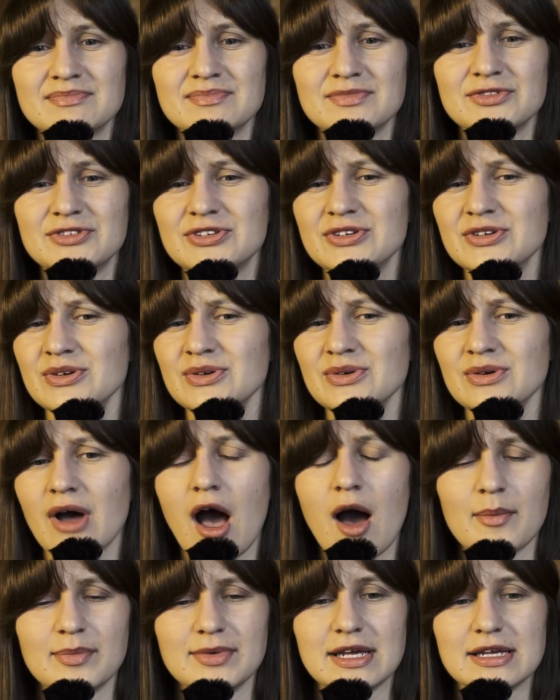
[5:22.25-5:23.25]
2
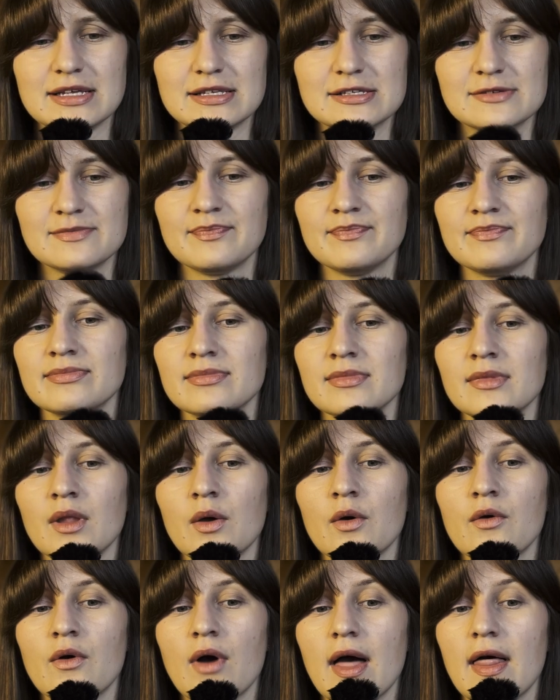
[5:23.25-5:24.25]
updates.
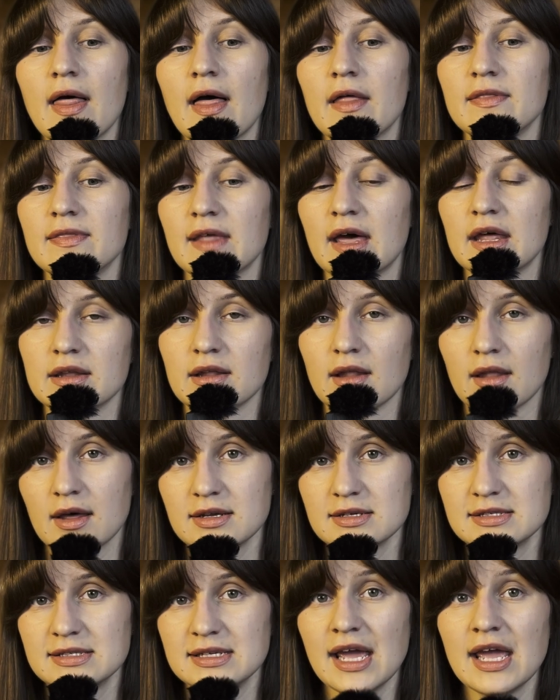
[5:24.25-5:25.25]
And then the
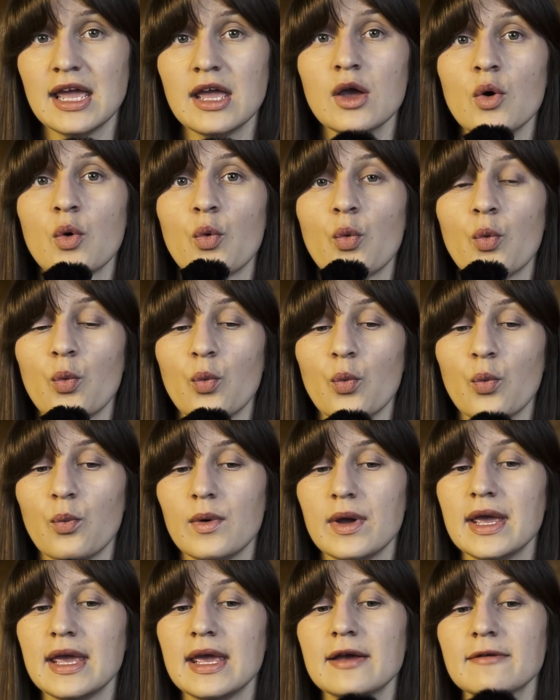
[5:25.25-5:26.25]
last day,
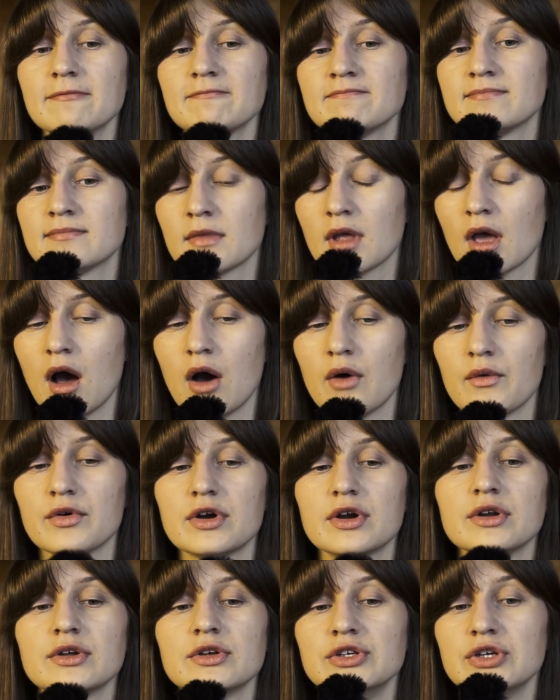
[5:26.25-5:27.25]
we
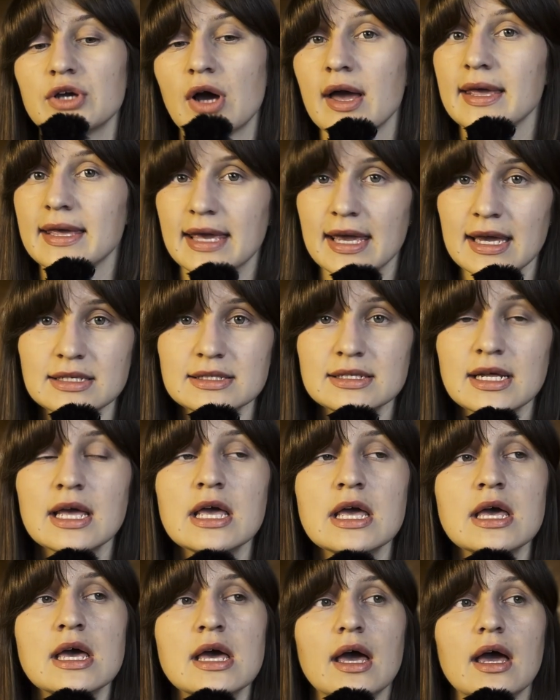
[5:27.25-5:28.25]
cover UI kit
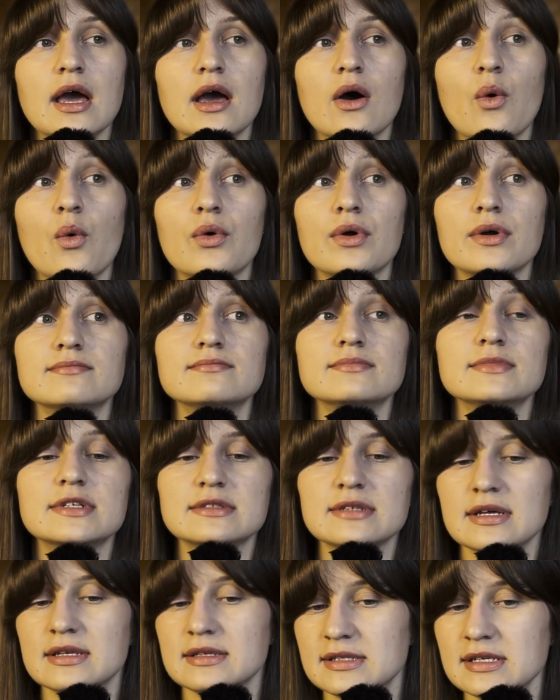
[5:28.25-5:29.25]
or
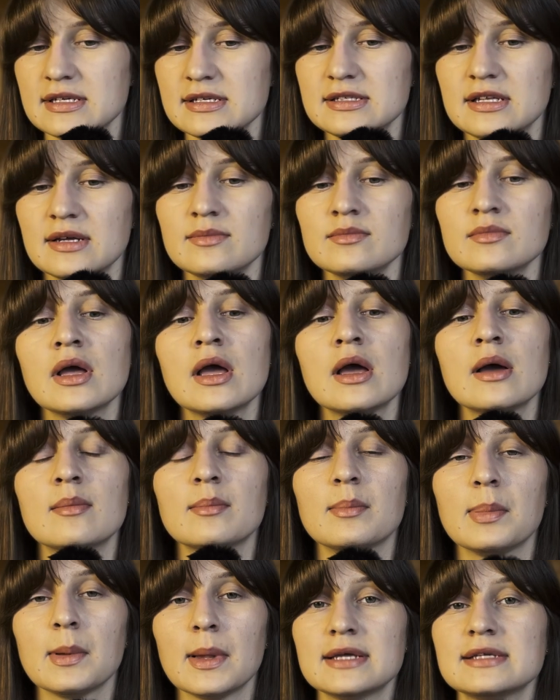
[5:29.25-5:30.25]
design system,
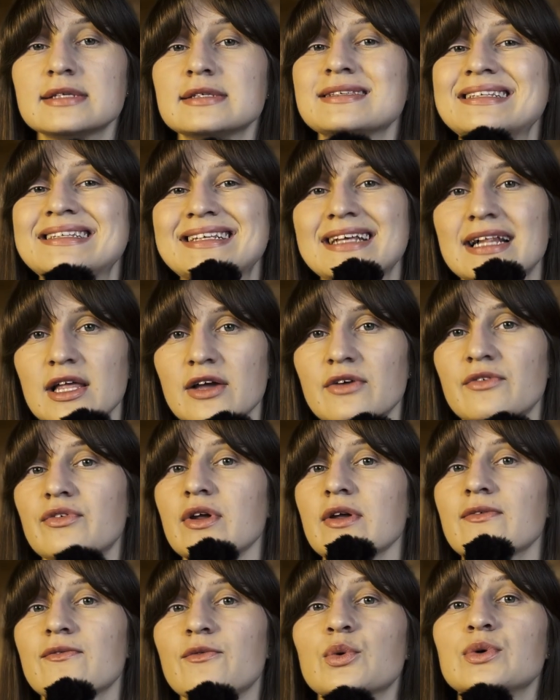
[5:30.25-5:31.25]
plus
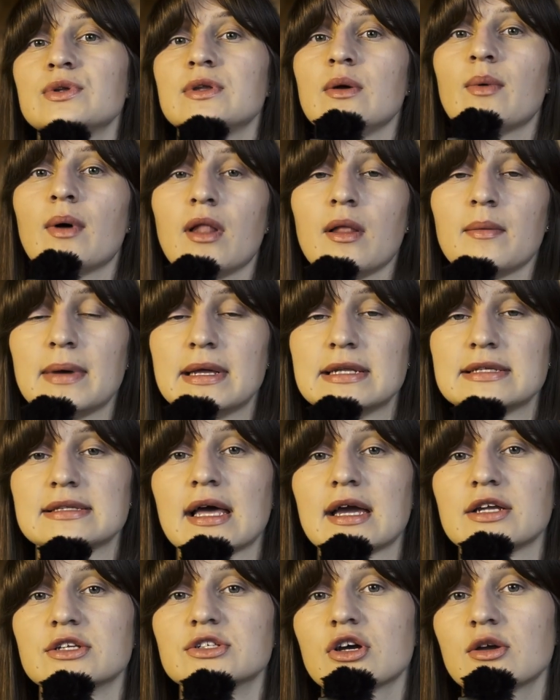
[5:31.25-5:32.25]
delivery for development,
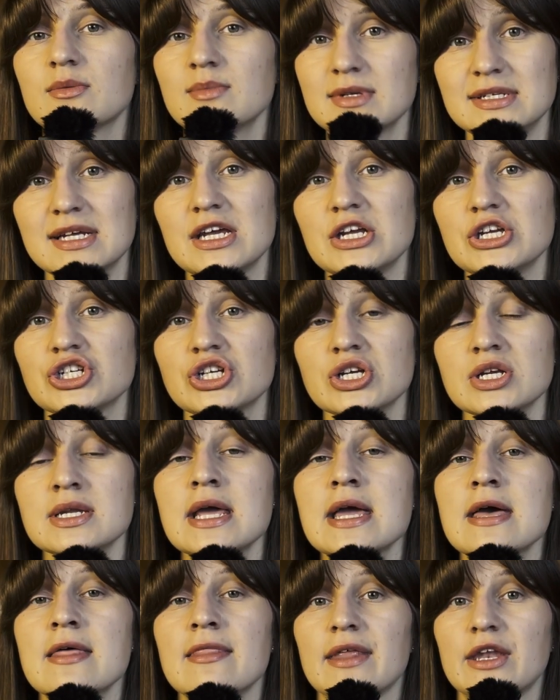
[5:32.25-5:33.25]
like documentation
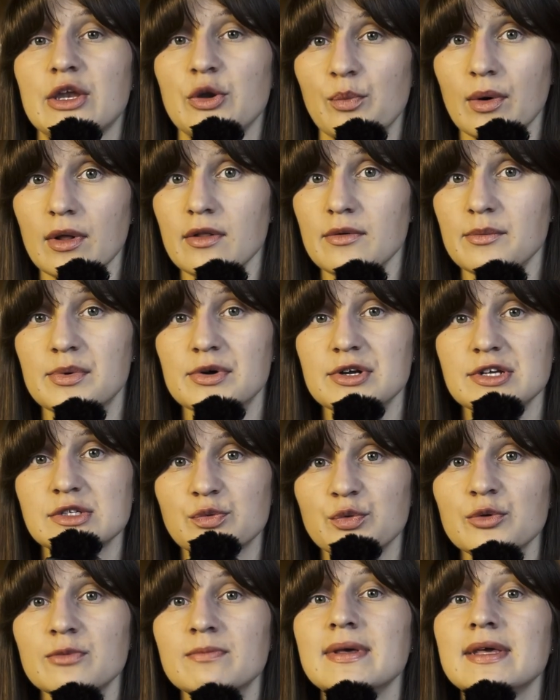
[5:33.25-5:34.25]
that developers
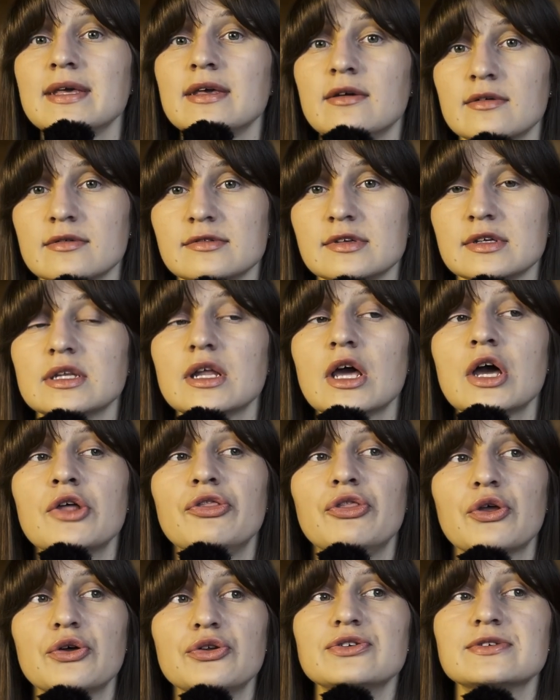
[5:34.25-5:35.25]
would be using,
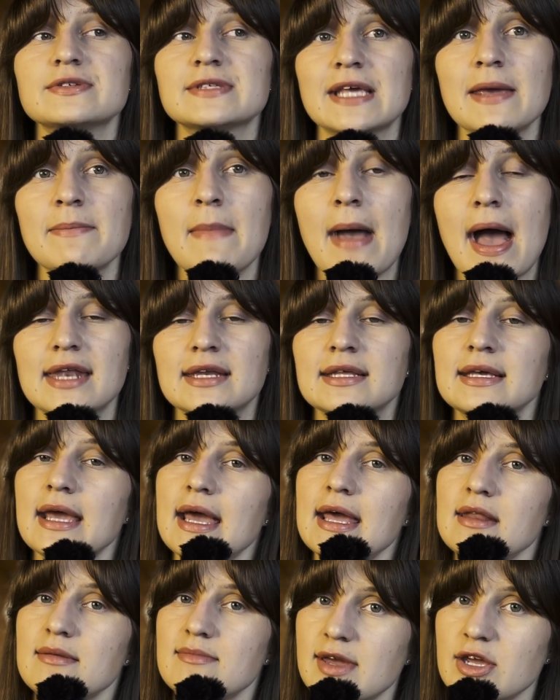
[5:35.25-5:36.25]
not to skip any
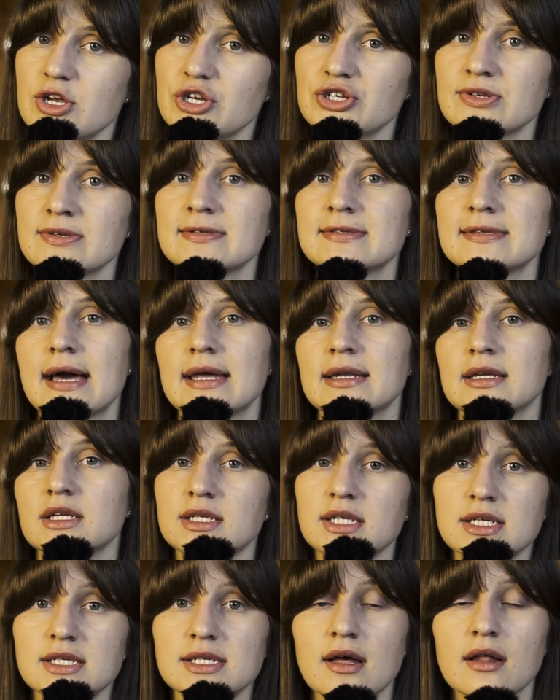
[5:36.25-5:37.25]
animations, any
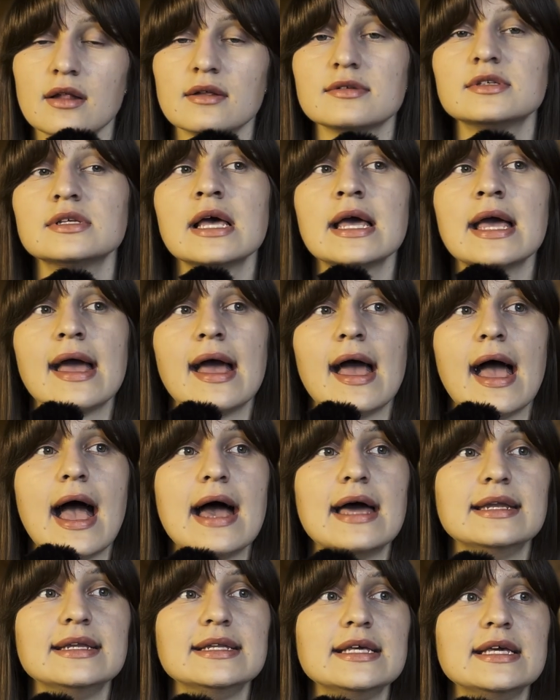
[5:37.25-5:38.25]
details,
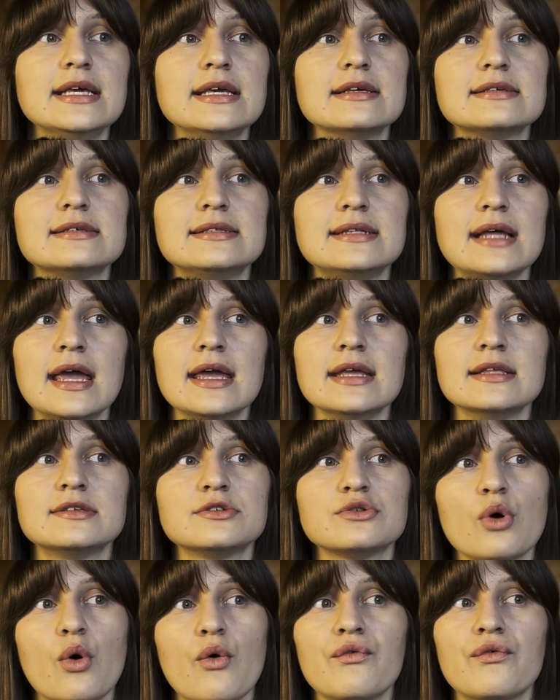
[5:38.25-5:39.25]
any
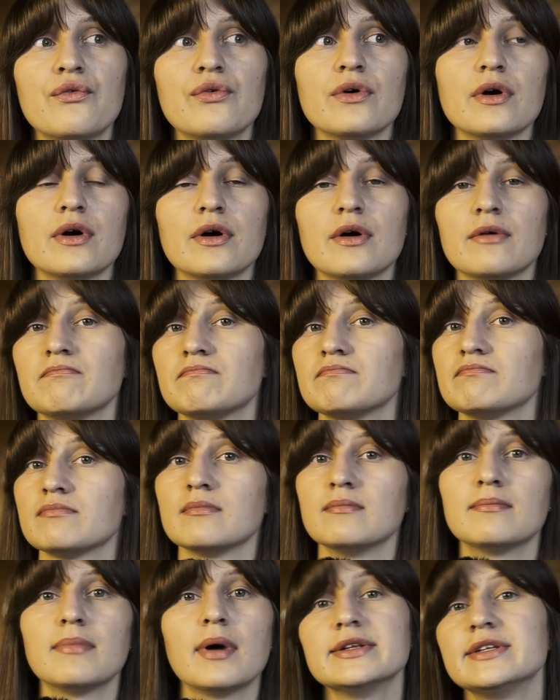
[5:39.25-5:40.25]
states of
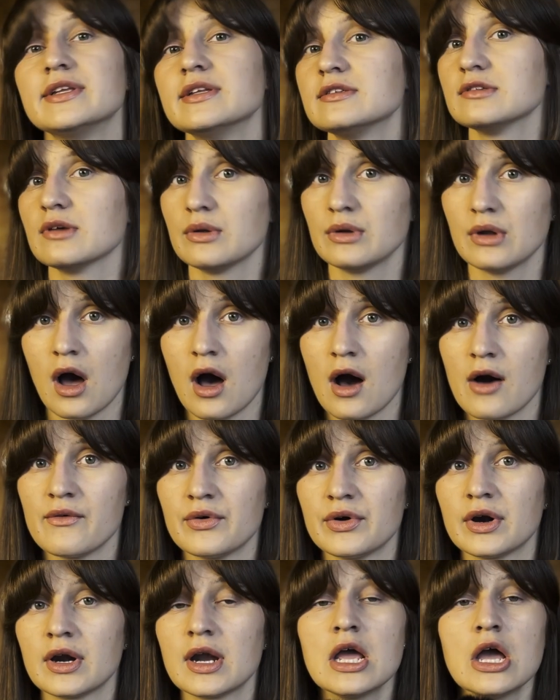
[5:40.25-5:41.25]
buttons on
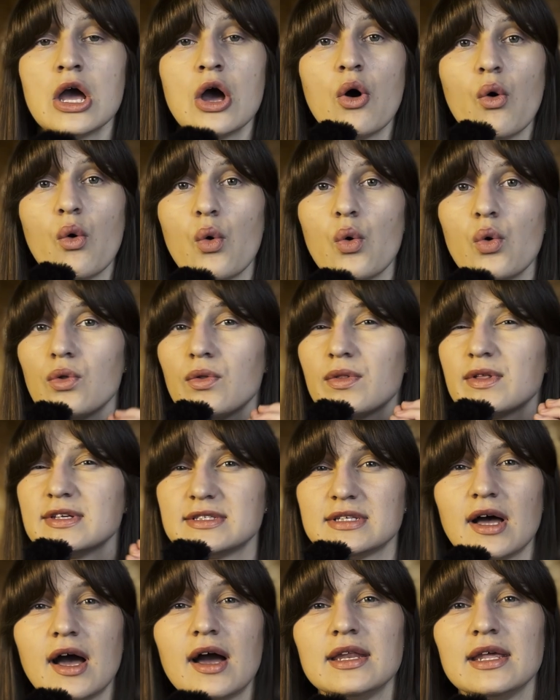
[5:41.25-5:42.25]
hover. All these
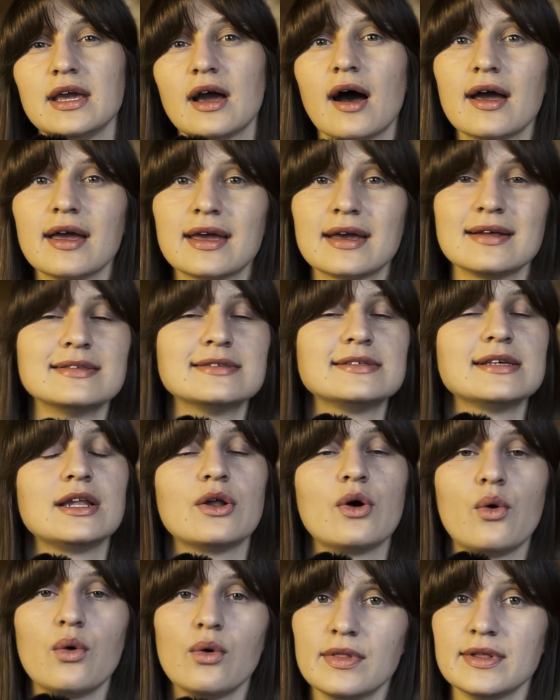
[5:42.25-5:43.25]
tiny icons
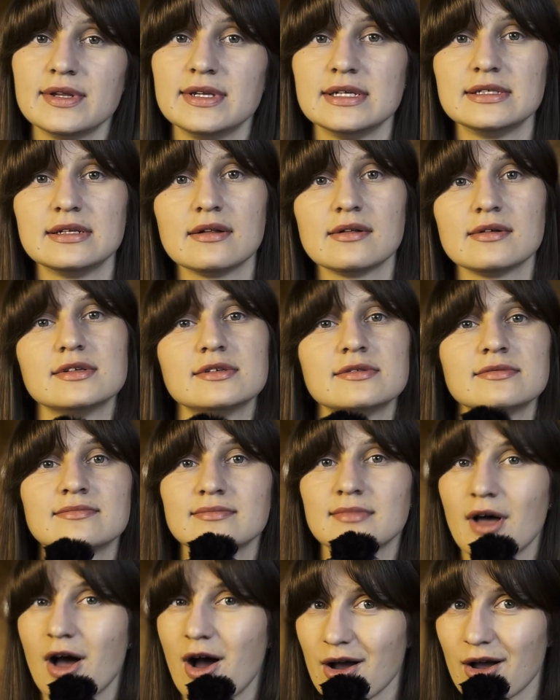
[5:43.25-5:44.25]
and all the details
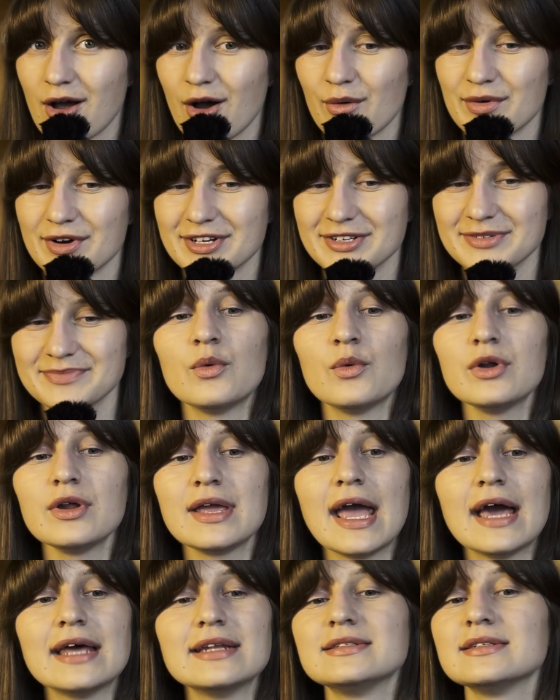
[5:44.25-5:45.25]
are covered. do
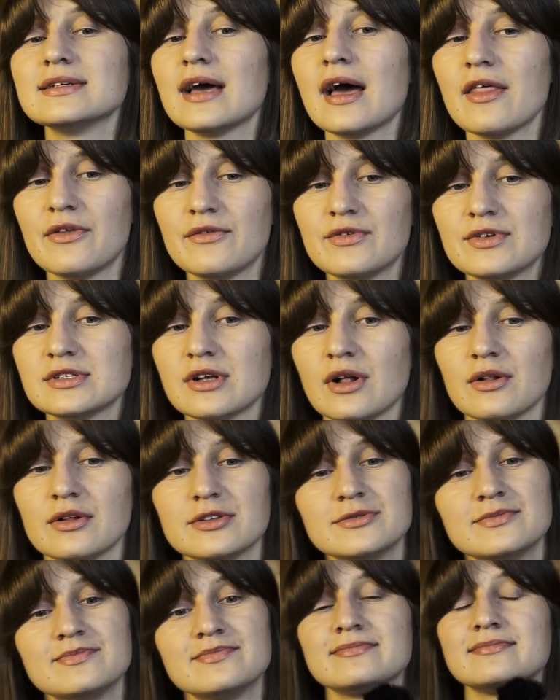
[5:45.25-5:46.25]
you get at the
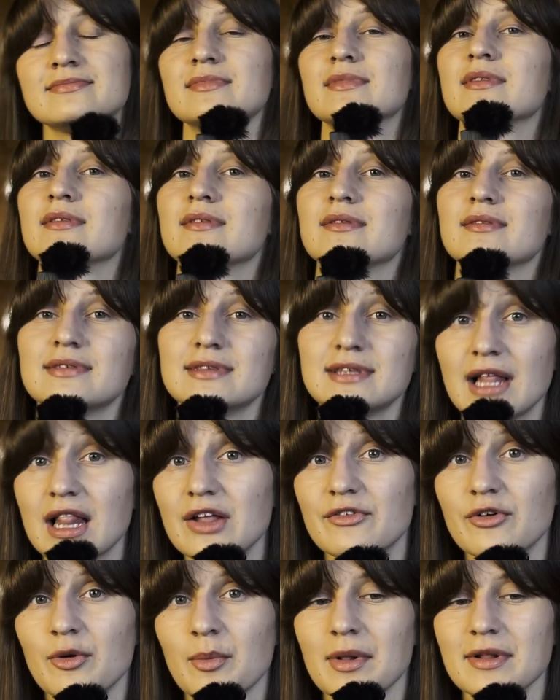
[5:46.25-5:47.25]
result?
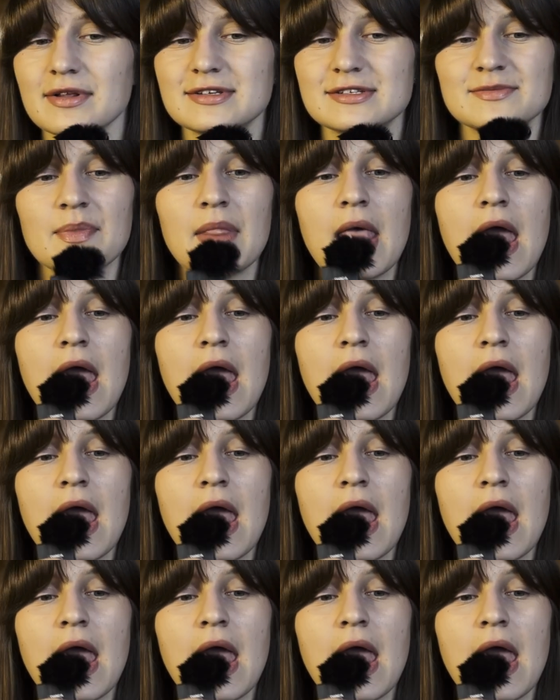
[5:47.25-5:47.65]
Deliverables.